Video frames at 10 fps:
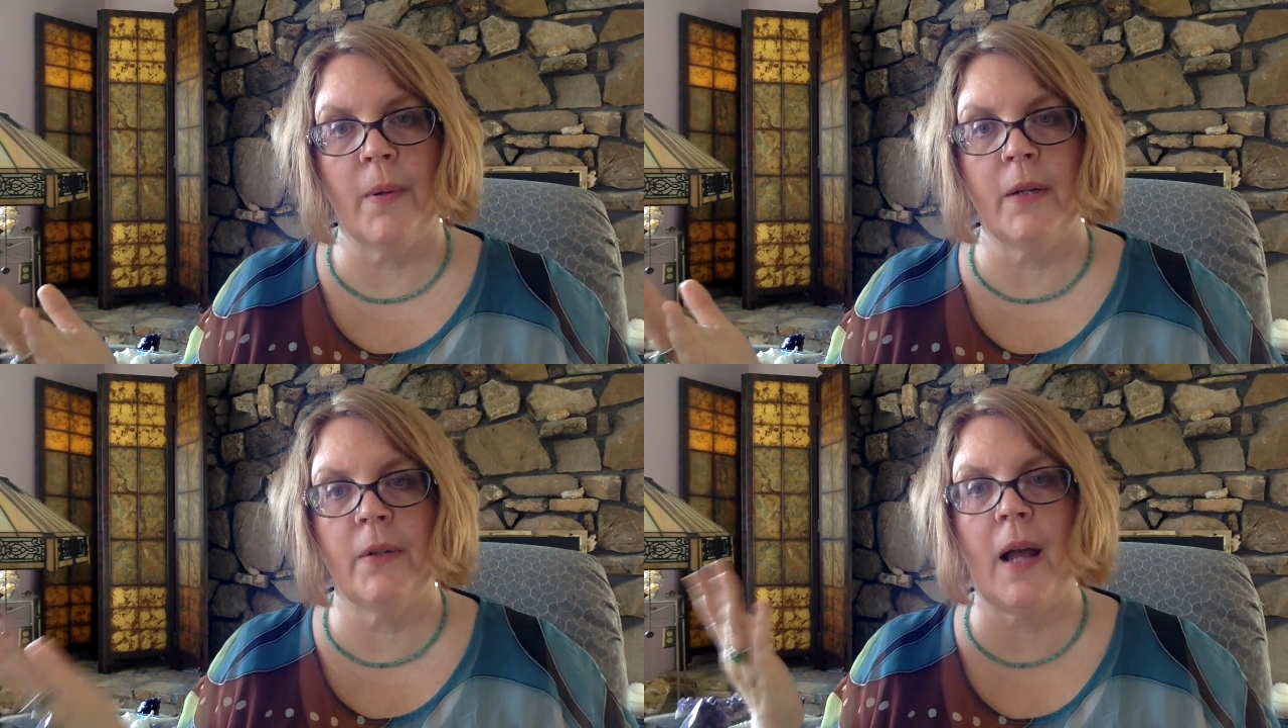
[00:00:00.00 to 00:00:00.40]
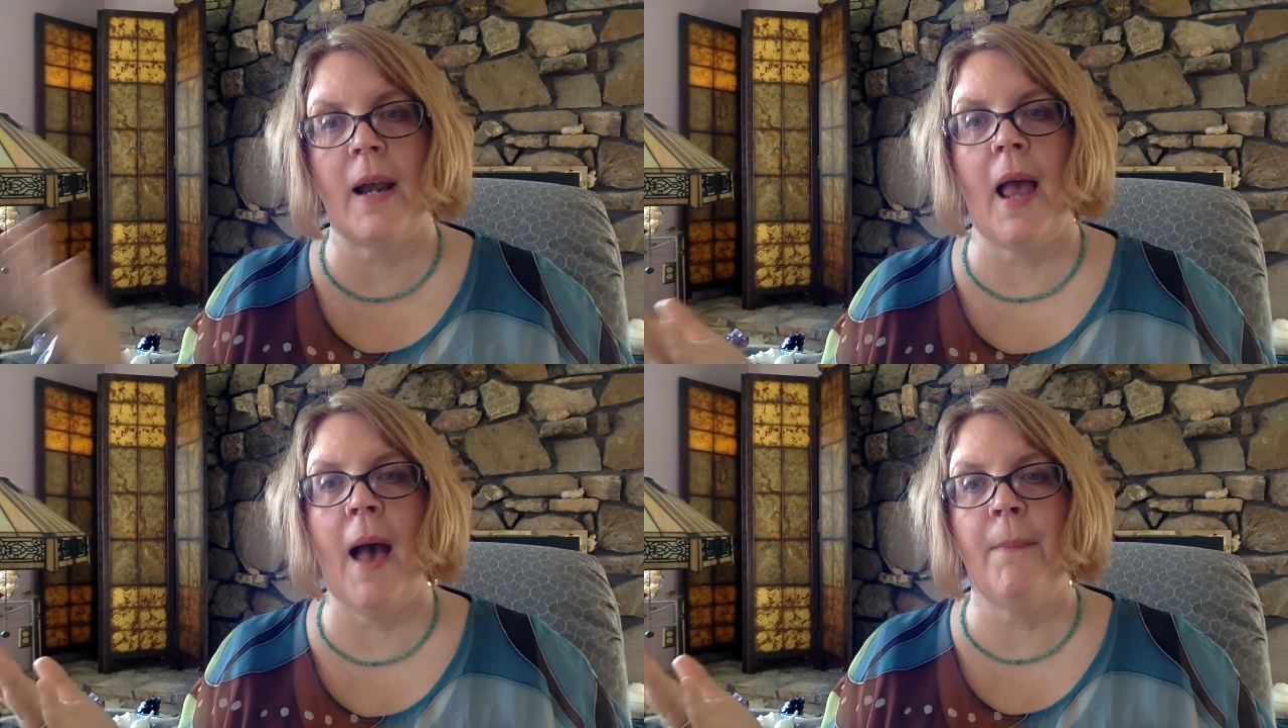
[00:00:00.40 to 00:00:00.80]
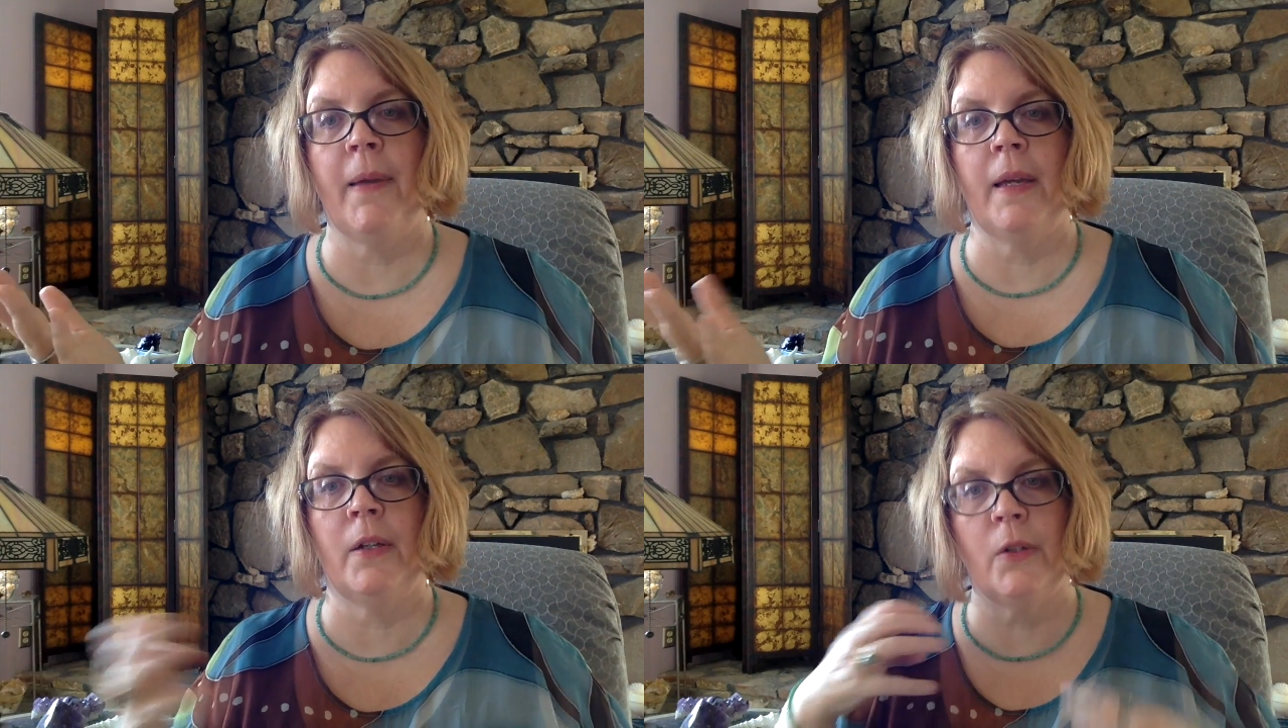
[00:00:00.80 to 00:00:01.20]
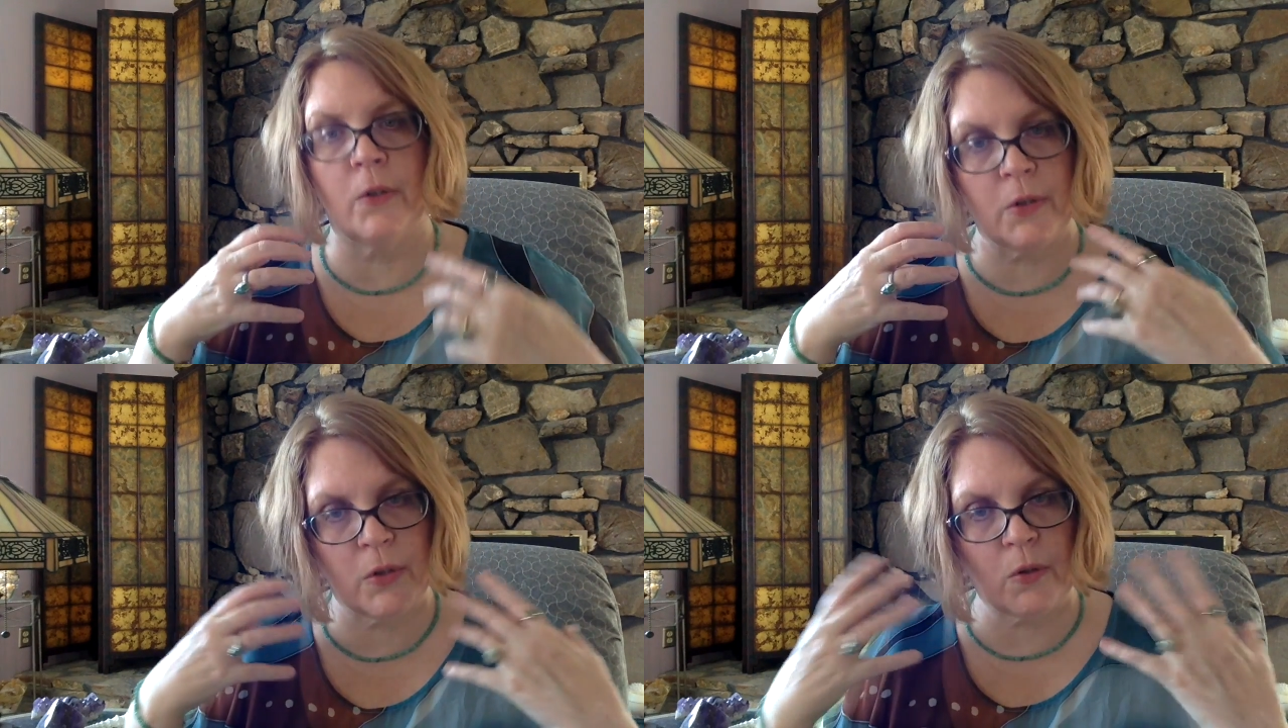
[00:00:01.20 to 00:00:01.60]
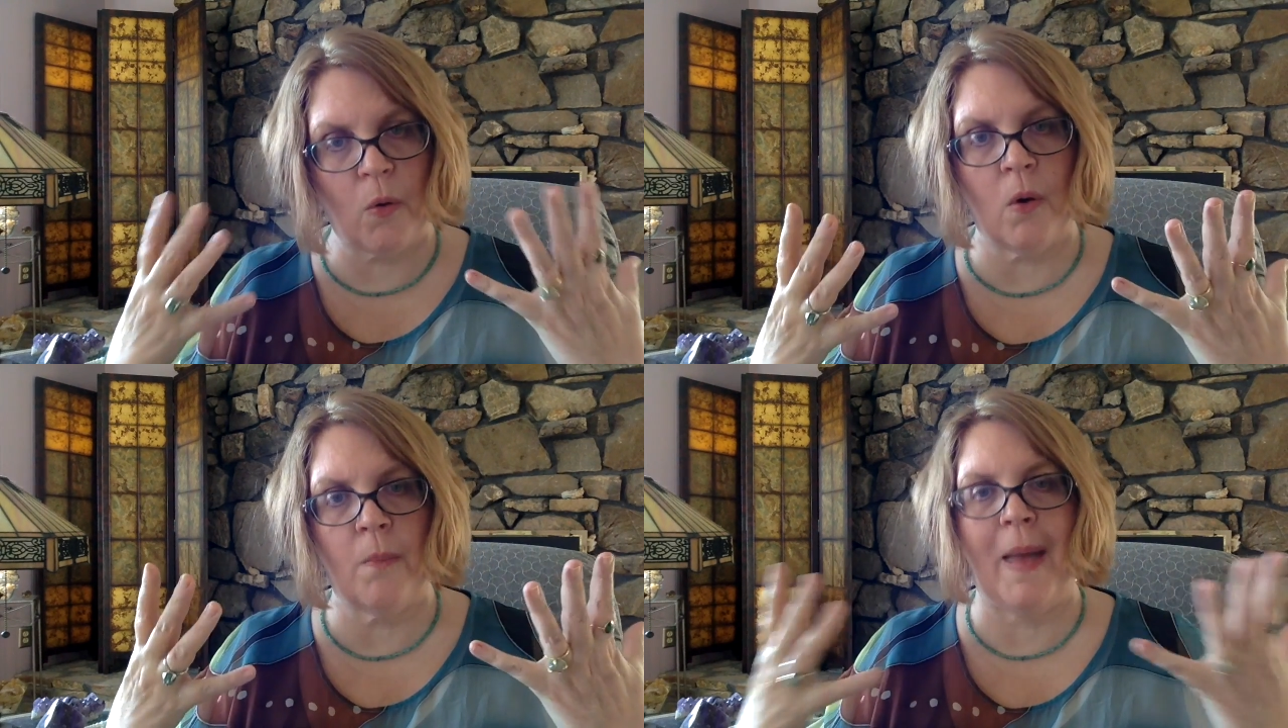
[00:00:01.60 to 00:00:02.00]
but you're not happy and your
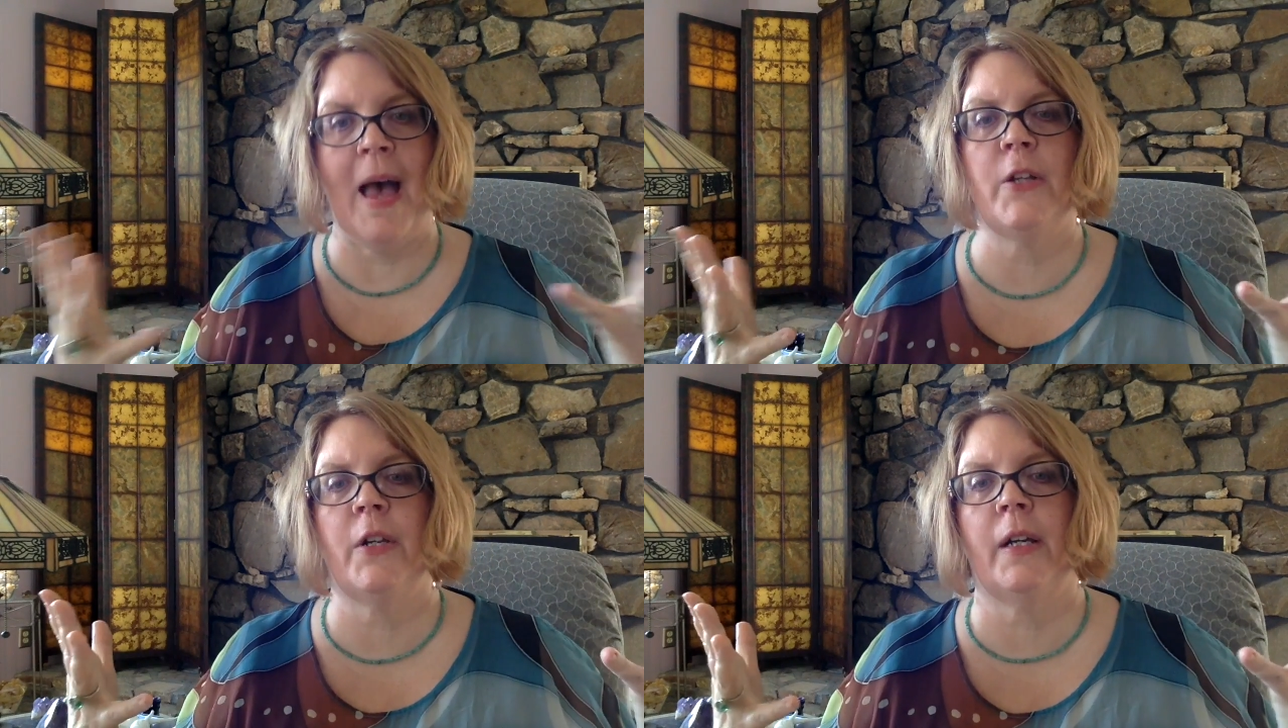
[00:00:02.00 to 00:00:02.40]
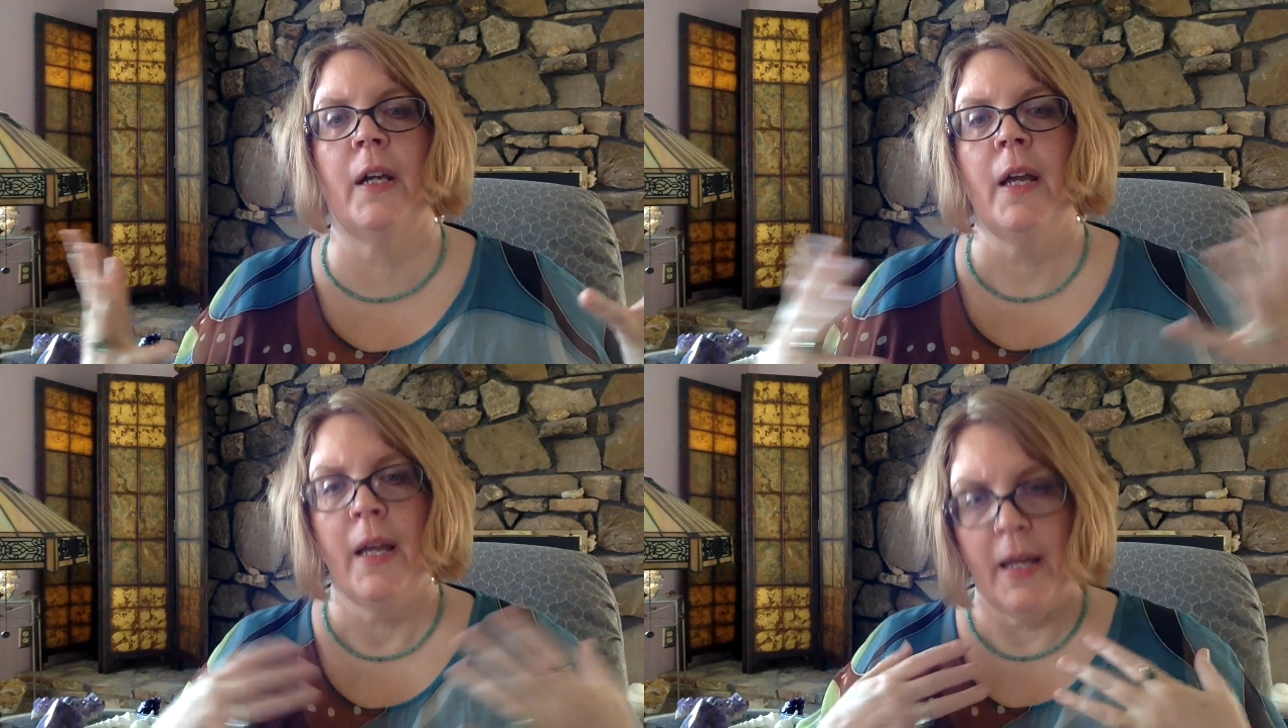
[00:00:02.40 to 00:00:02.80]
soul magic